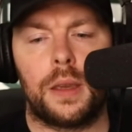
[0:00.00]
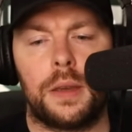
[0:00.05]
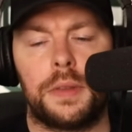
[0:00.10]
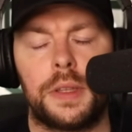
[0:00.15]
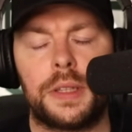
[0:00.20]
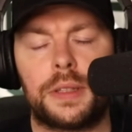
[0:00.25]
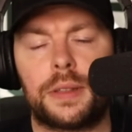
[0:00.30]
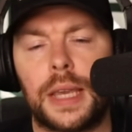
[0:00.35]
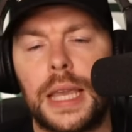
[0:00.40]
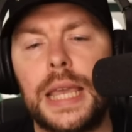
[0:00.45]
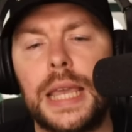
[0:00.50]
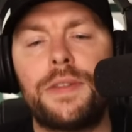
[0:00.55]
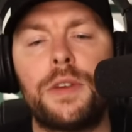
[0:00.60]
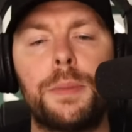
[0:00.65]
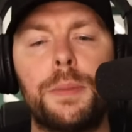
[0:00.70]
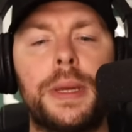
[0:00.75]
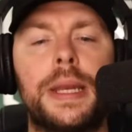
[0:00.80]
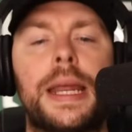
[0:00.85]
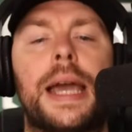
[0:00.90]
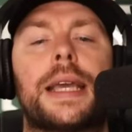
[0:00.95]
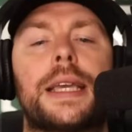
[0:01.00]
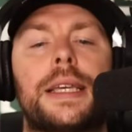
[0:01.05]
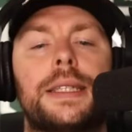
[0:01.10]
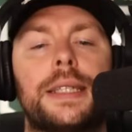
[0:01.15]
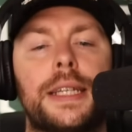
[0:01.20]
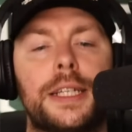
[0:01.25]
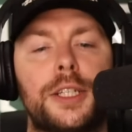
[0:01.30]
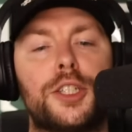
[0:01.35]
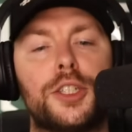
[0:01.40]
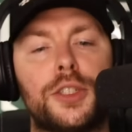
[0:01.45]
There's even been
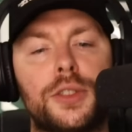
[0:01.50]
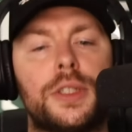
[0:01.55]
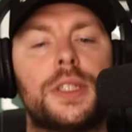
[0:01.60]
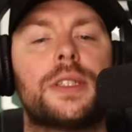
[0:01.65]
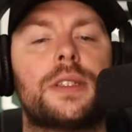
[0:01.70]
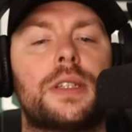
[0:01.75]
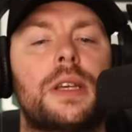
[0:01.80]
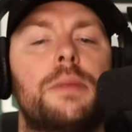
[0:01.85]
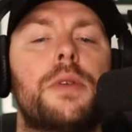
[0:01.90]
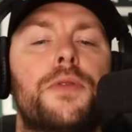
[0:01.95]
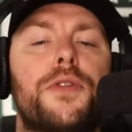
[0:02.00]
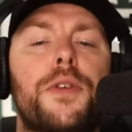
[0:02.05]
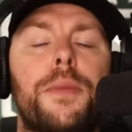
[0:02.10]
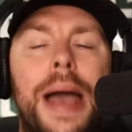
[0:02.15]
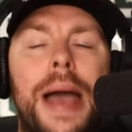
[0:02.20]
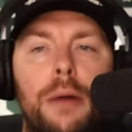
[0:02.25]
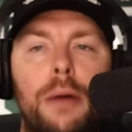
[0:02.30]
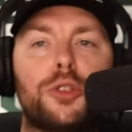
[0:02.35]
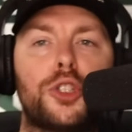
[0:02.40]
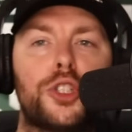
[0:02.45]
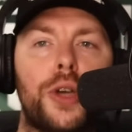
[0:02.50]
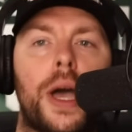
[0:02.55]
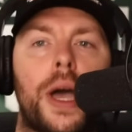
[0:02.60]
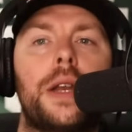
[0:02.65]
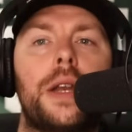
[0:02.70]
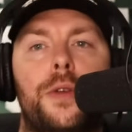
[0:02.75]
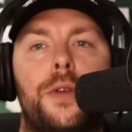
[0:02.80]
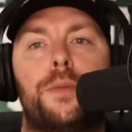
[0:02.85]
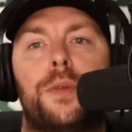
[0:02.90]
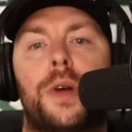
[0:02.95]
accusations this summer from
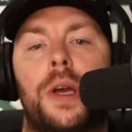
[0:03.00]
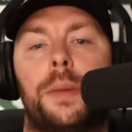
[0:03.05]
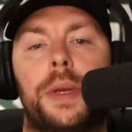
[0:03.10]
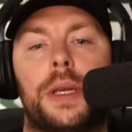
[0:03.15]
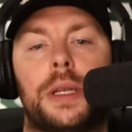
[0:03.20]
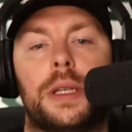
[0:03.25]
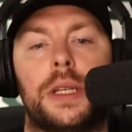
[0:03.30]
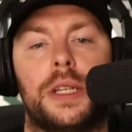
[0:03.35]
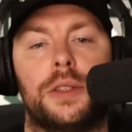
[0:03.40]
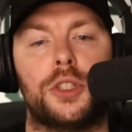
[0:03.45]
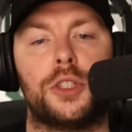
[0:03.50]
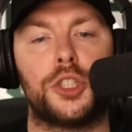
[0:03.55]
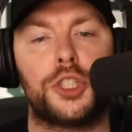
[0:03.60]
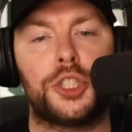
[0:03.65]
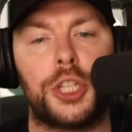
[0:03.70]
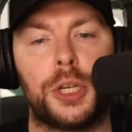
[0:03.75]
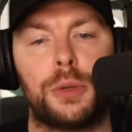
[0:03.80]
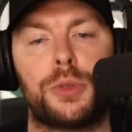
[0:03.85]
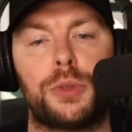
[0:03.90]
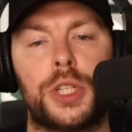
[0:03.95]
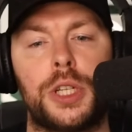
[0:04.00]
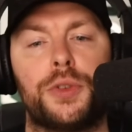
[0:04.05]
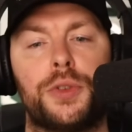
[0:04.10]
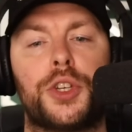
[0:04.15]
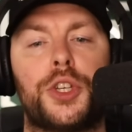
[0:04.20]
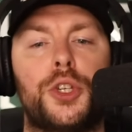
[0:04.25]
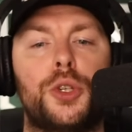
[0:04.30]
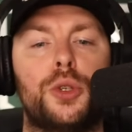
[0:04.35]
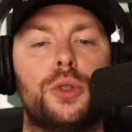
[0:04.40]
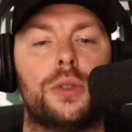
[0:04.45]
outside of the Premier League that Chelsea are
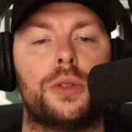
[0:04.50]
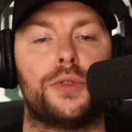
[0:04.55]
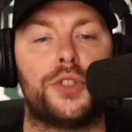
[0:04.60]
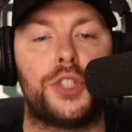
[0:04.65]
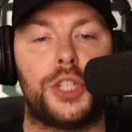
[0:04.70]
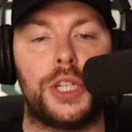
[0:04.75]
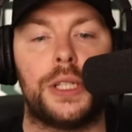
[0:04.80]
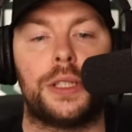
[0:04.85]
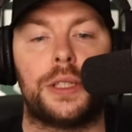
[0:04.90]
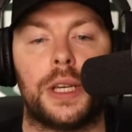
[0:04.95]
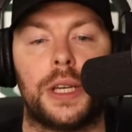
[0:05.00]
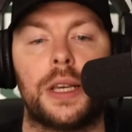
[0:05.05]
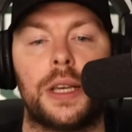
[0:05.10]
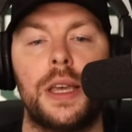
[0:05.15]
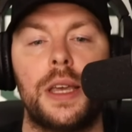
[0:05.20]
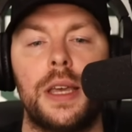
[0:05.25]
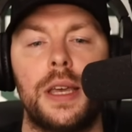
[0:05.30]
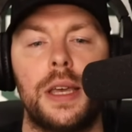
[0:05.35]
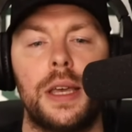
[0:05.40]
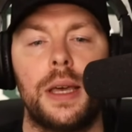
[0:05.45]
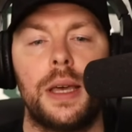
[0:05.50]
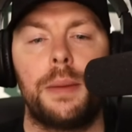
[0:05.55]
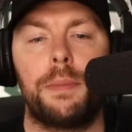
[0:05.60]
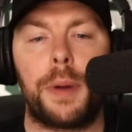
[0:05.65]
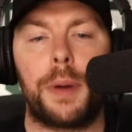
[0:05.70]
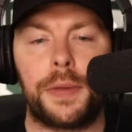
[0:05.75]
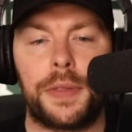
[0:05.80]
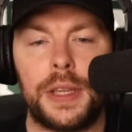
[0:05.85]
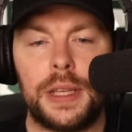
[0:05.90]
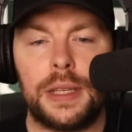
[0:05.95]
accused of cheating
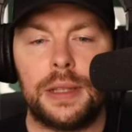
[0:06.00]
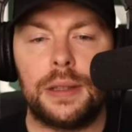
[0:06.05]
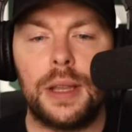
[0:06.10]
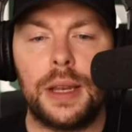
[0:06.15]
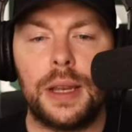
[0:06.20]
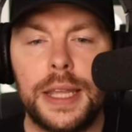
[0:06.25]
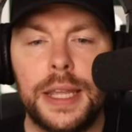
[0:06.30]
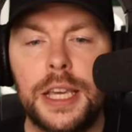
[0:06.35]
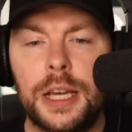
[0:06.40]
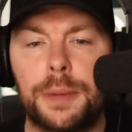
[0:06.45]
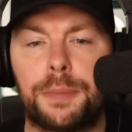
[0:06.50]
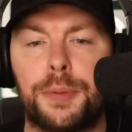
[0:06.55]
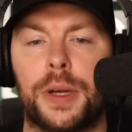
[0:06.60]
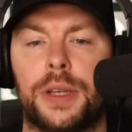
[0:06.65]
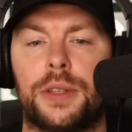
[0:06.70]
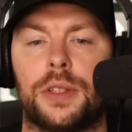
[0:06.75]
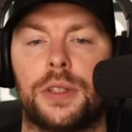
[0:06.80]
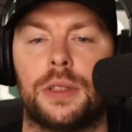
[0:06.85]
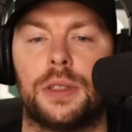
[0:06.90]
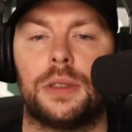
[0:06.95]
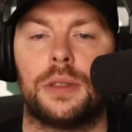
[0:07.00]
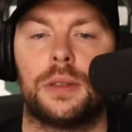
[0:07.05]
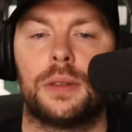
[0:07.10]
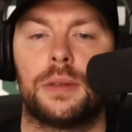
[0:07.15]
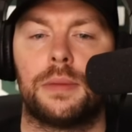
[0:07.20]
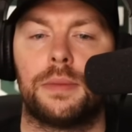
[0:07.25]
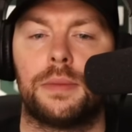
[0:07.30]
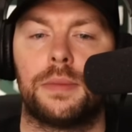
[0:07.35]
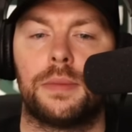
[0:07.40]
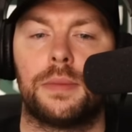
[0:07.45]
by the La Liga president.
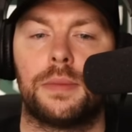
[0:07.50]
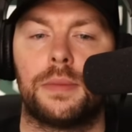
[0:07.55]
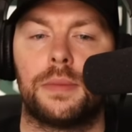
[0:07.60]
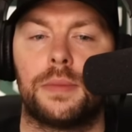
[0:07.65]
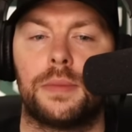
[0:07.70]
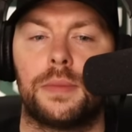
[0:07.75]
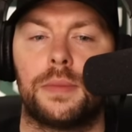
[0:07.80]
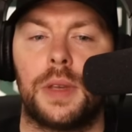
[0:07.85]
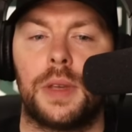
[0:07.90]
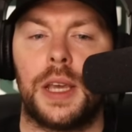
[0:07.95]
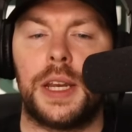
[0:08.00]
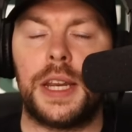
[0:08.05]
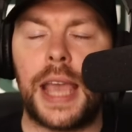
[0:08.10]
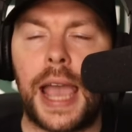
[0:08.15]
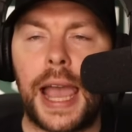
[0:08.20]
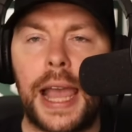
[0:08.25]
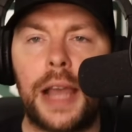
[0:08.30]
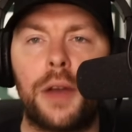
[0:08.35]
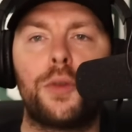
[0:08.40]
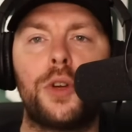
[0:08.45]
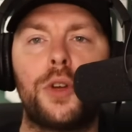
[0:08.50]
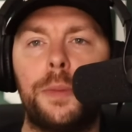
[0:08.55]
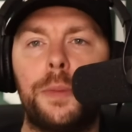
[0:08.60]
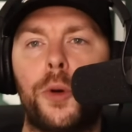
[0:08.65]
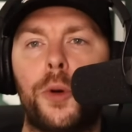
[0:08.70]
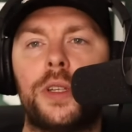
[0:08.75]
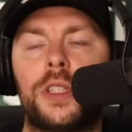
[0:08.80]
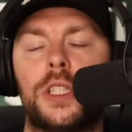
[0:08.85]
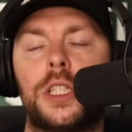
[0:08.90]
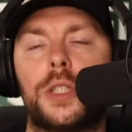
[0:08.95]
And he angrily
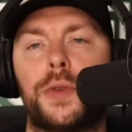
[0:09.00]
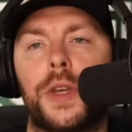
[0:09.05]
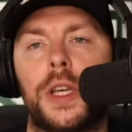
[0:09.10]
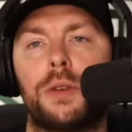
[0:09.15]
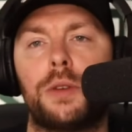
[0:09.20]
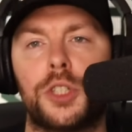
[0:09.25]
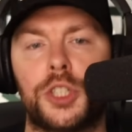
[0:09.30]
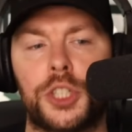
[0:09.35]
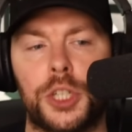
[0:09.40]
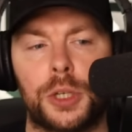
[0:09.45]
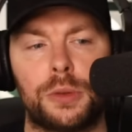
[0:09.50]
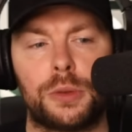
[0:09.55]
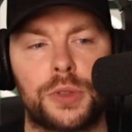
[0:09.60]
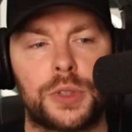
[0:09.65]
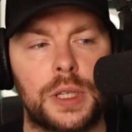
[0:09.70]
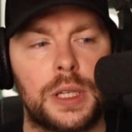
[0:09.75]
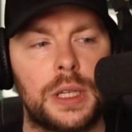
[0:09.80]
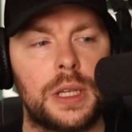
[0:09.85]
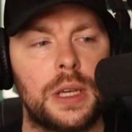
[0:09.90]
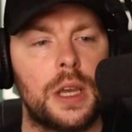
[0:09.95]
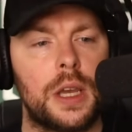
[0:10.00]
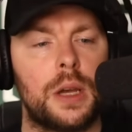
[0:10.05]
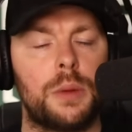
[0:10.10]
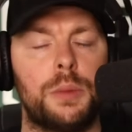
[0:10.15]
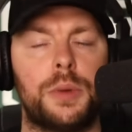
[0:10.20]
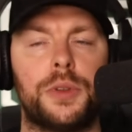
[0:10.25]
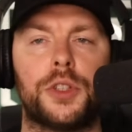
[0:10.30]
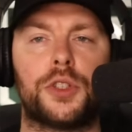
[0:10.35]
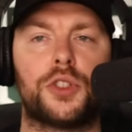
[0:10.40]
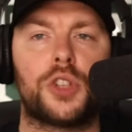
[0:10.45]
points his finger at Chelsea
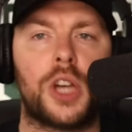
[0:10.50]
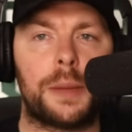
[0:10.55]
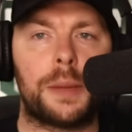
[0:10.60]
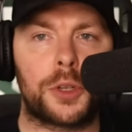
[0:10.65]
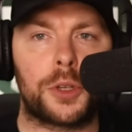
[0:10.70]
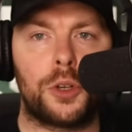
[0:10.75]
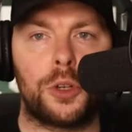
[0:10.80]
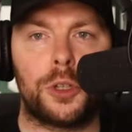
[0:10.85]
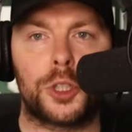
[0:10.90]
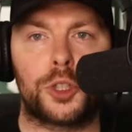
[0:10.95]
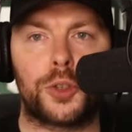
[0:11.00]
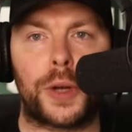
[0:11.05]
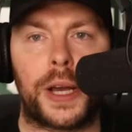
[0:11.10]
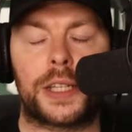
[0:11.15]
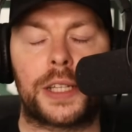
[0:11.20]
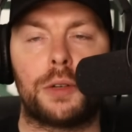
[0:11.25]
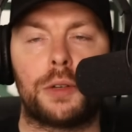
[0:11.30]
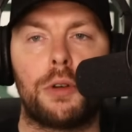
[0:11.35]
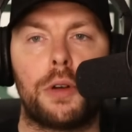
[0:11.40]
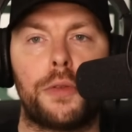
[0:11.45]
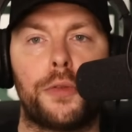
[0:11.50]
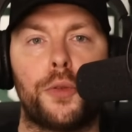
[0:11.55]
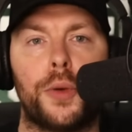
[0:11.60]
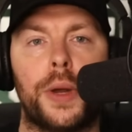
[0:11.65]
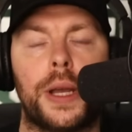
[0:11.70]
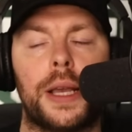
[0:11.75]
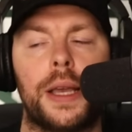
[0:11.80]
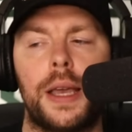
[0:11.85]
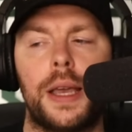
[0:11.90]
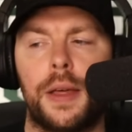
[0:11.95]
with the types of contracts they're
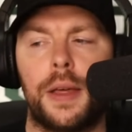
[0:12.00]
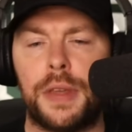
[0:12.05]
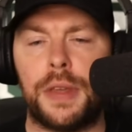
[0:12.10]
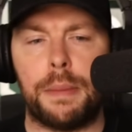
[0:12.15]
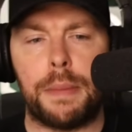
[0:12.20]
offering, the